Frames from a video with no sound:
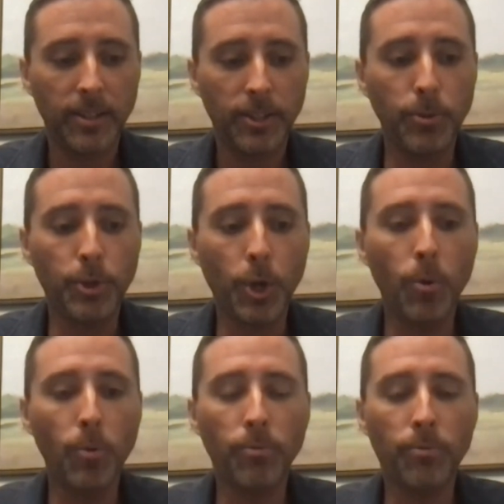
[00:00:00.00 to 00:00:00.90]
you
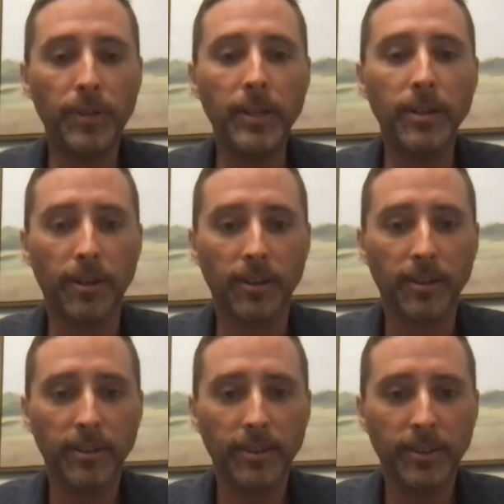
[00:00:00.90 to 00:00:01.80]
don't
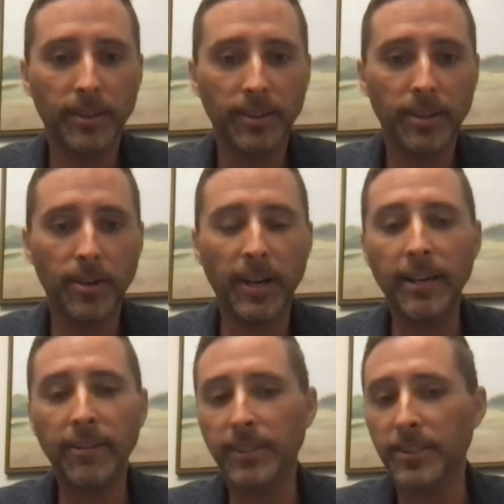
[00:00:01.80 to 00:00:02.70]
fear,
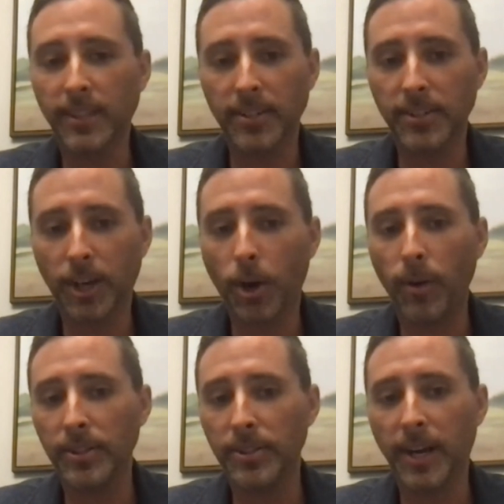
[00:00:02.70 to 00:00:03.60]
hey, if this doesn't go
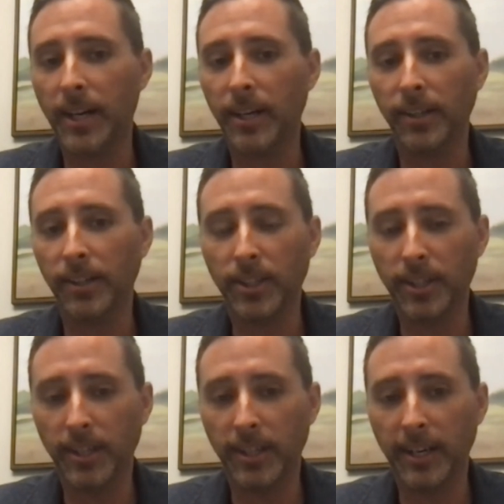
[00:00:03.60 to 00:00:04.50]
well, it's not going to look good.